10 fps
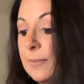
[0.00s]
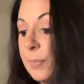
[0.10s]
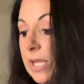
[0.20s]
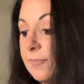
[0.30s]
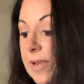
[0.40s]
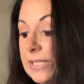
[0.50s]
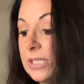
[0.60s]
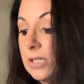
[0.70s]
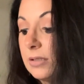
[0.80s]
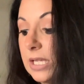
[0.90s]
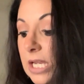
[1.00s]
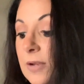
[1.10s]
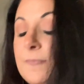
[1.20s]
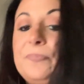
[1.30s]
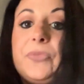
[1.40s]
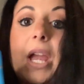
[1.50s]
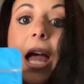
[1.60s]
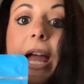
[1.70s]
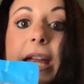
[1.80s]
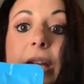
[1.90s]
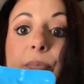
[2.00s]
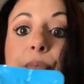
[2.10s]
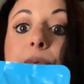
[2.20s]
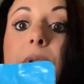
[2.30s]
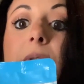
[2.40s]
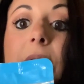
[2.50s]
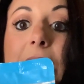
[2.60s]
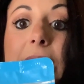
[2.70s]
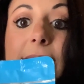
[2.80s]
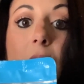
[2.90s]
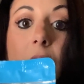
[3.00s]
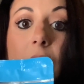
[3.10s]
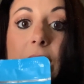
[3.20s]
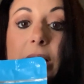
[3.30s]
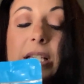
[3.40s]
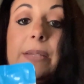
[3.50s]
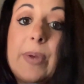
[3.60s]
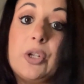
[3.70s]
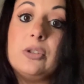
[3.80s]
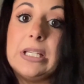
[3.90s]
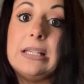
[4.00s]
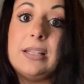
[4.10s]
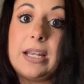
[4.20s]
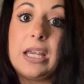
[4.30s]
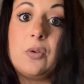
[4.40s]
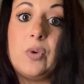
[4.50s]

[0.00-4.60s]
But basically, I brew this on a specialty setting,